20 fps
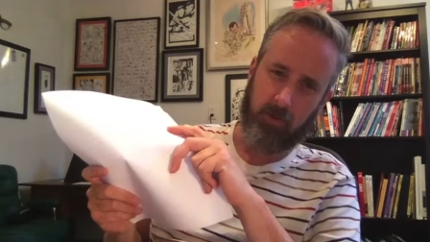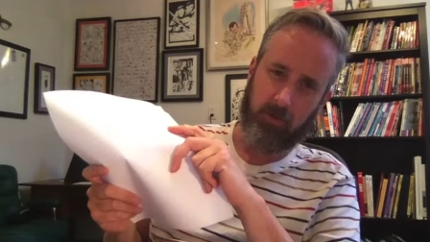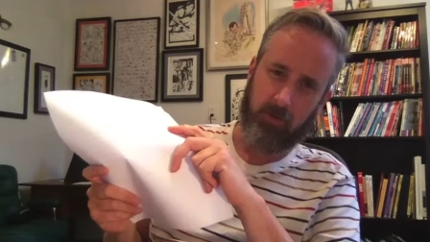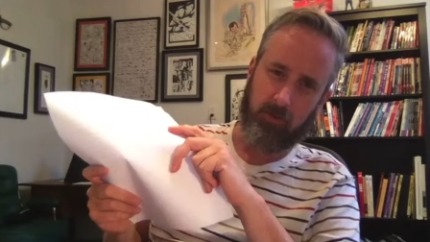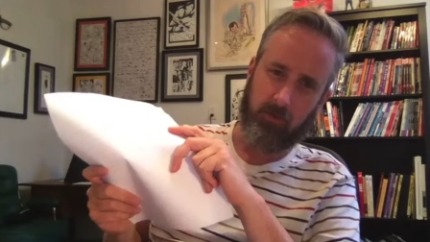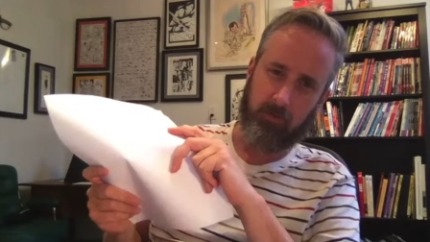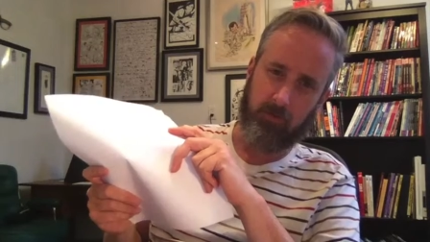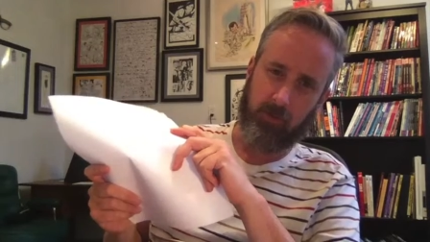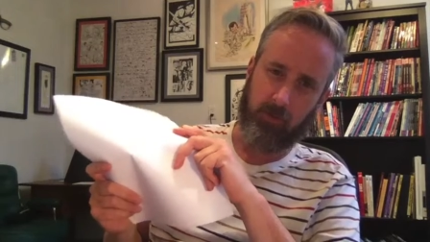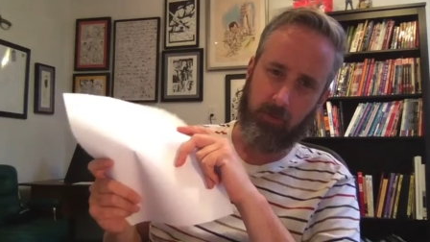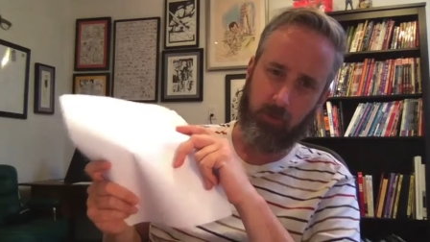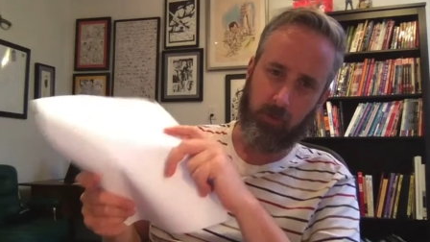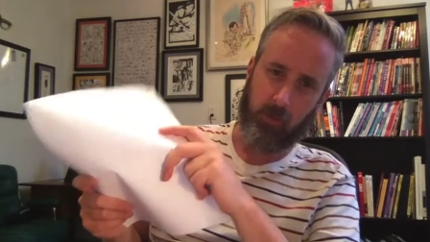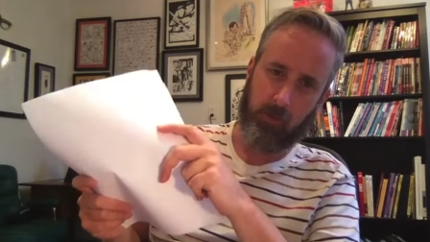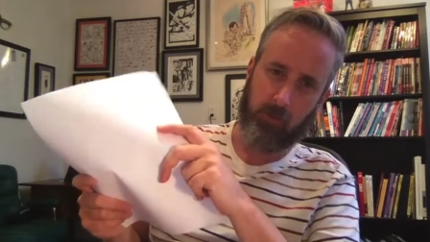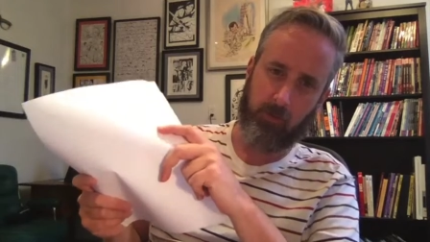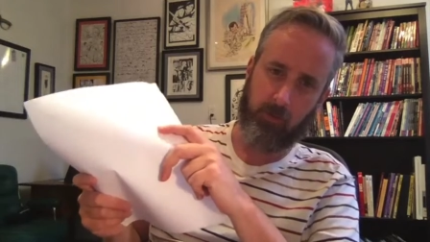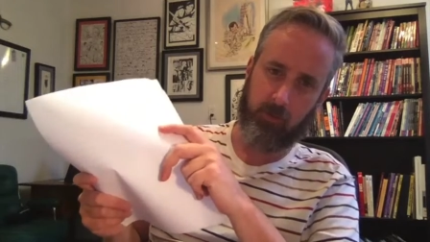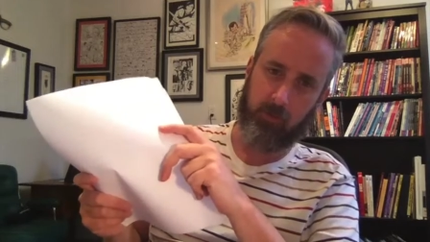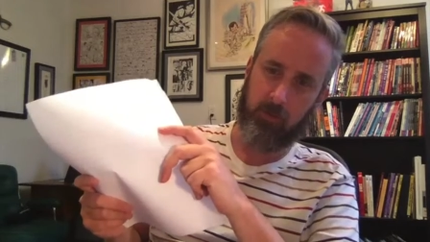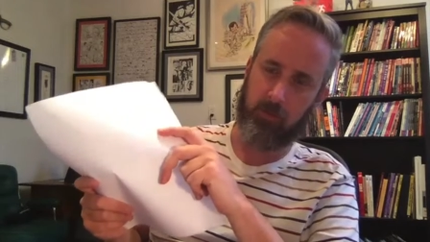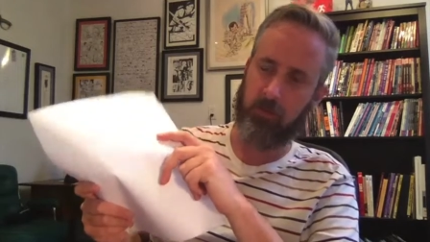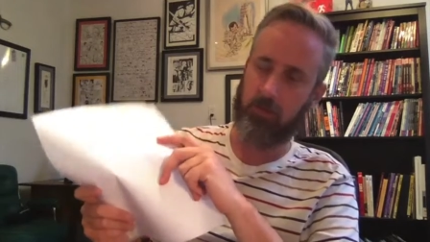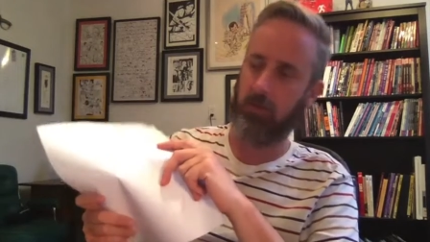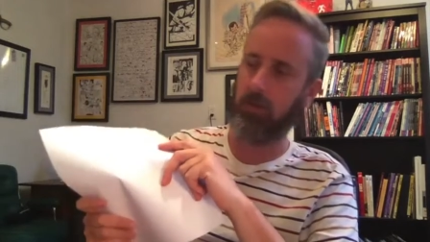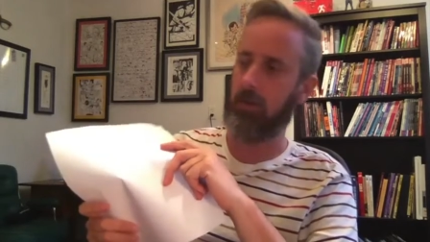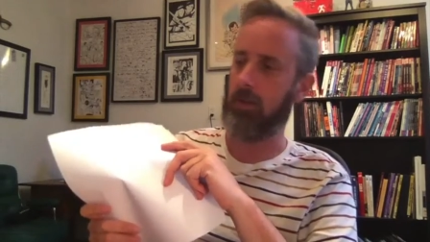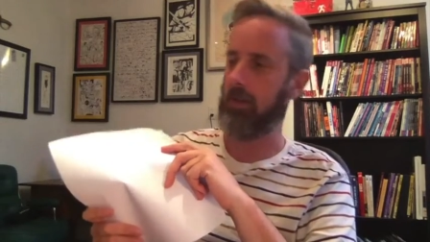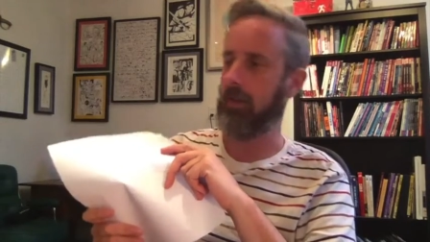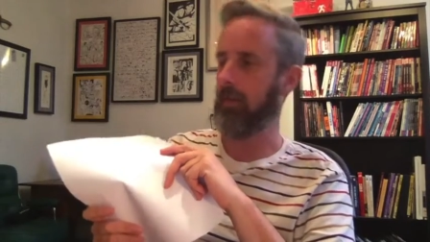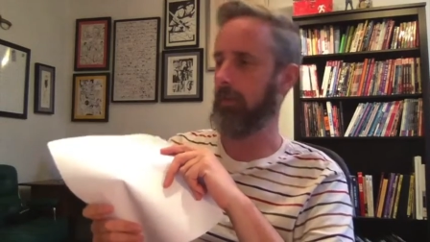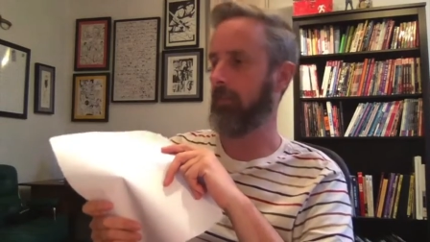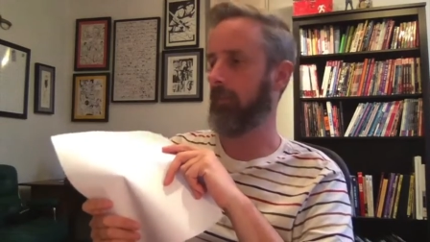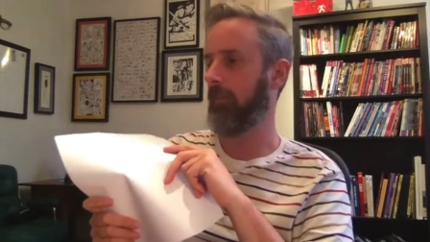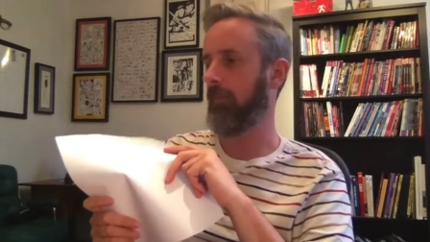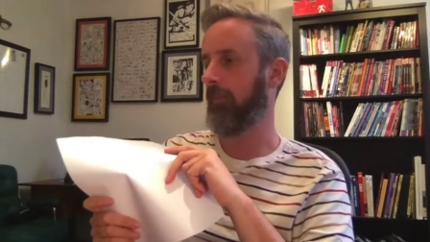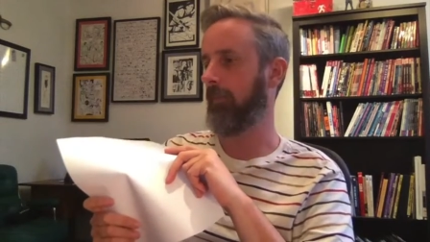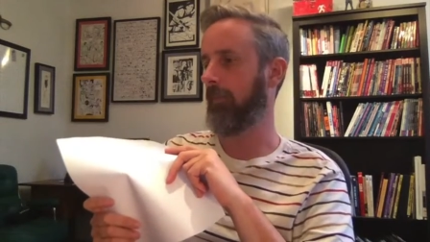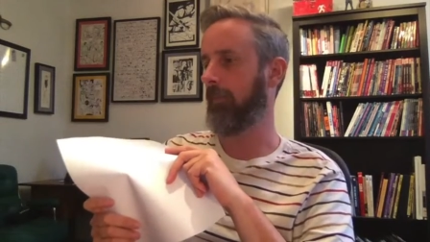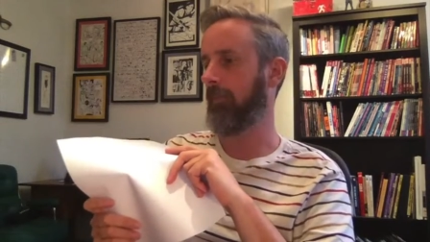my scripts
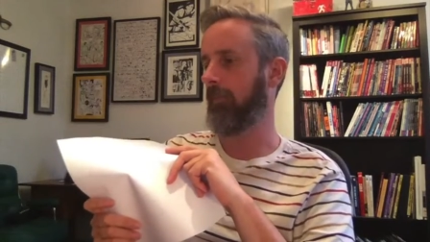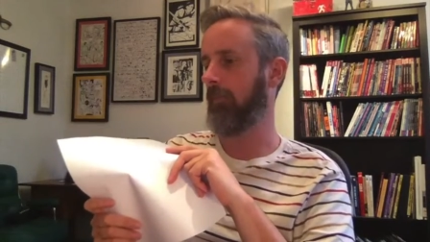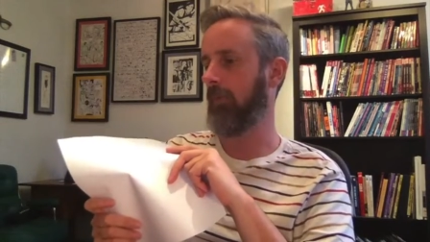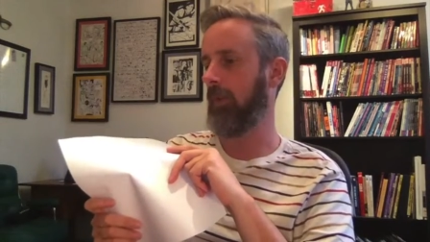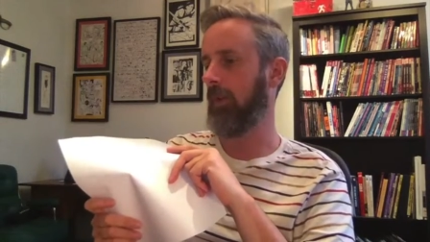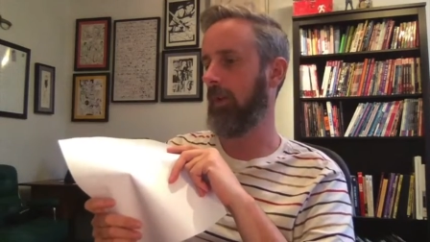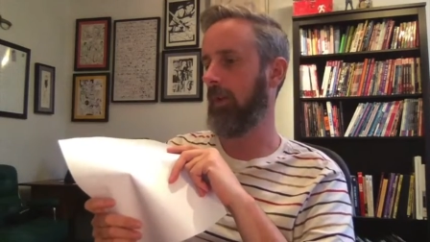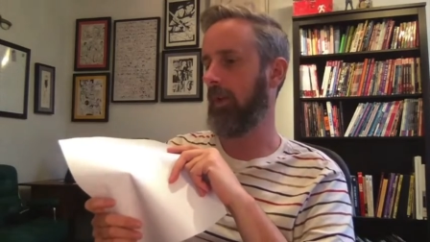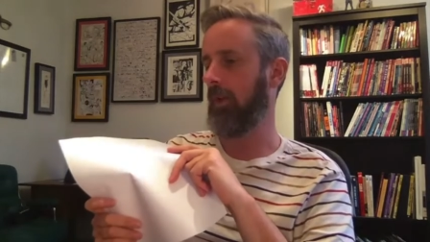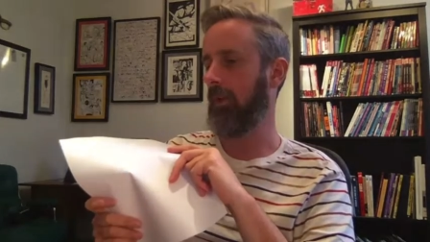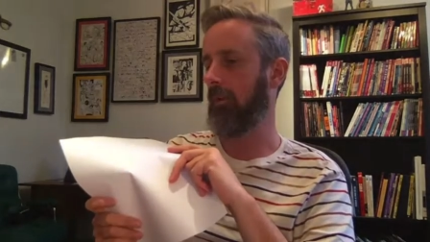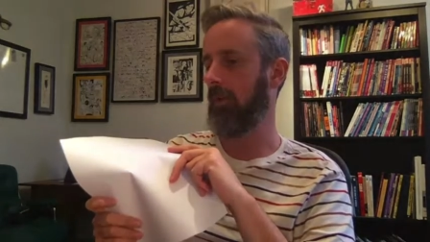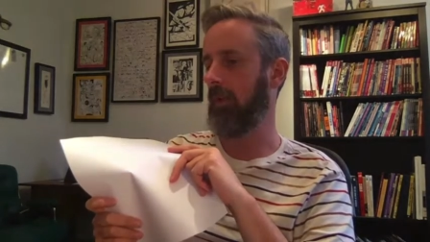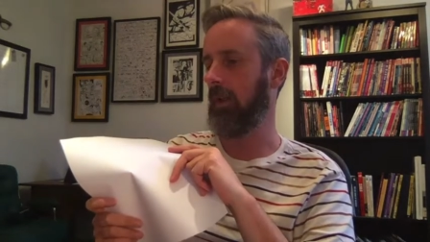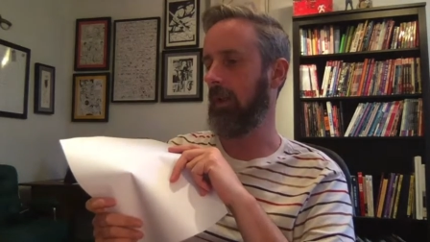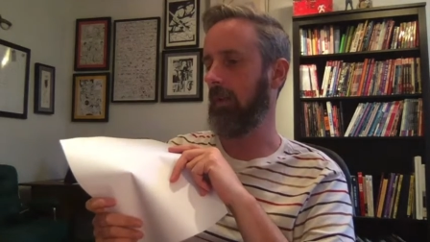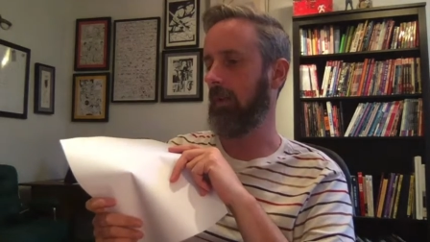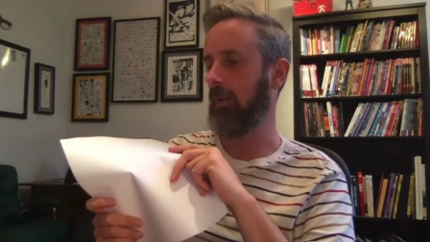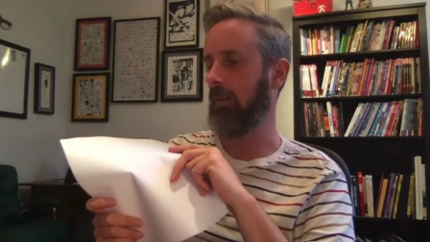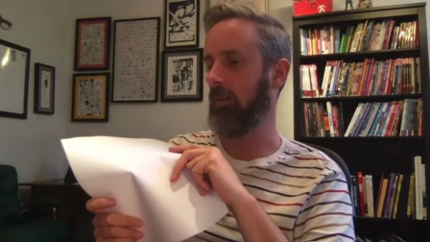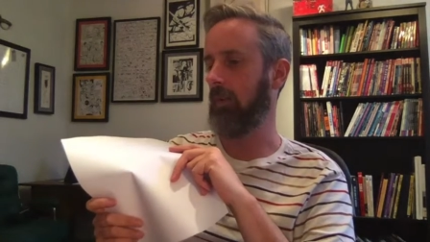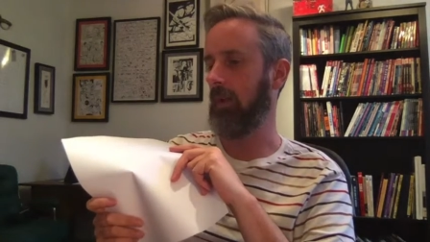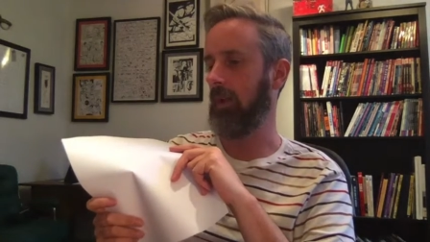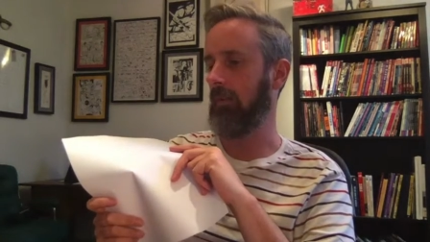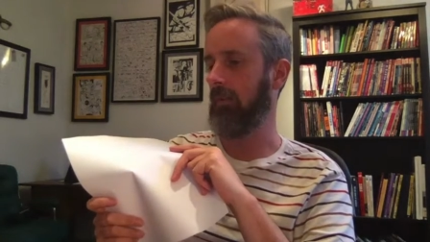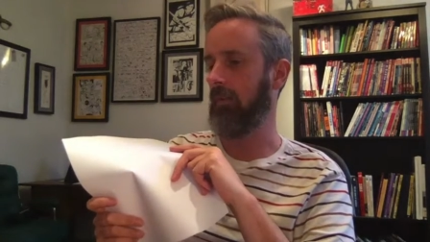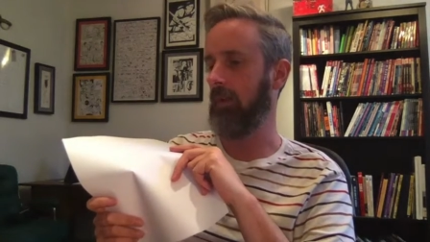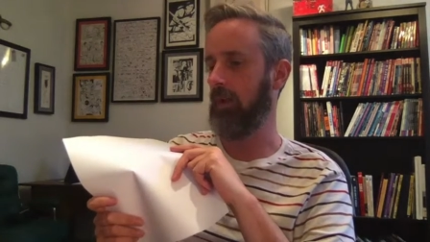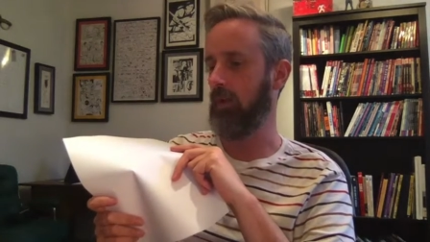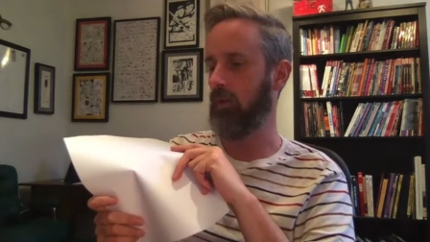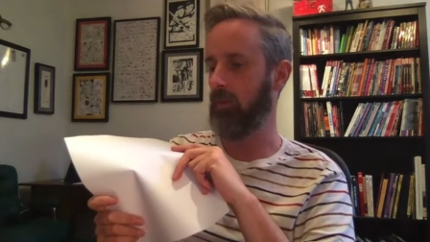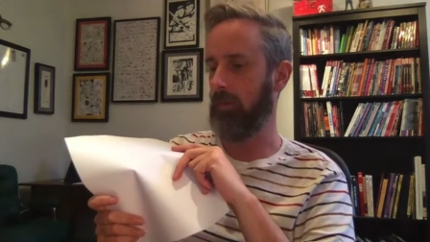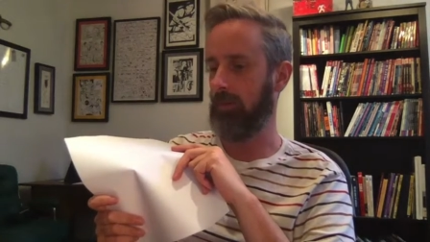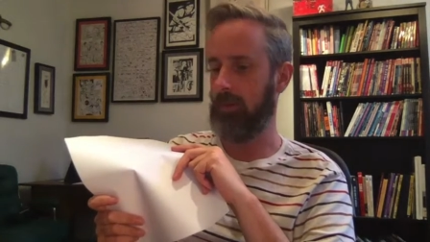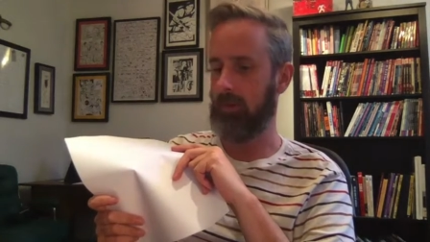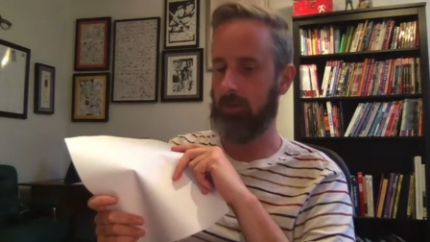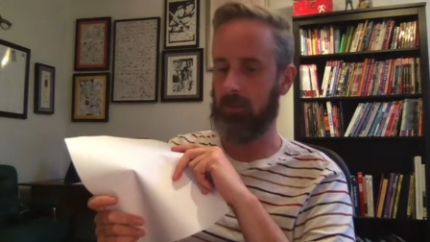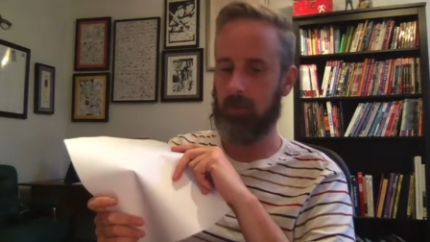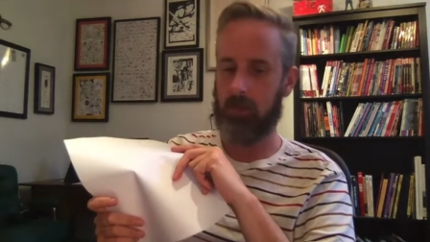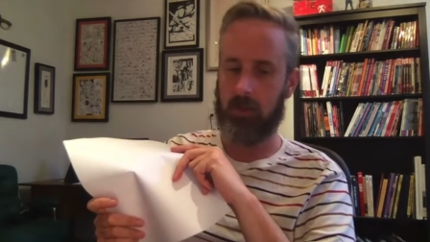when I finish with
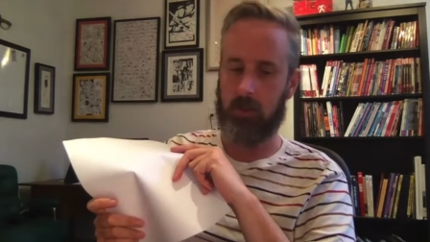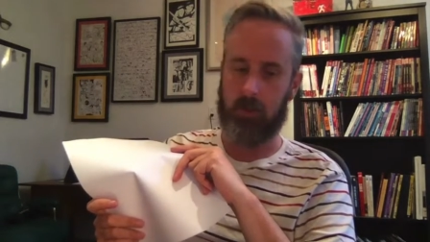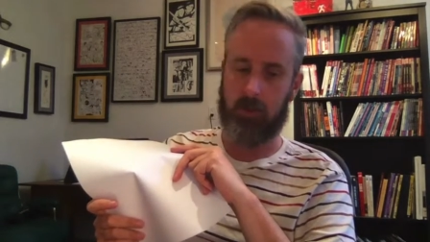them,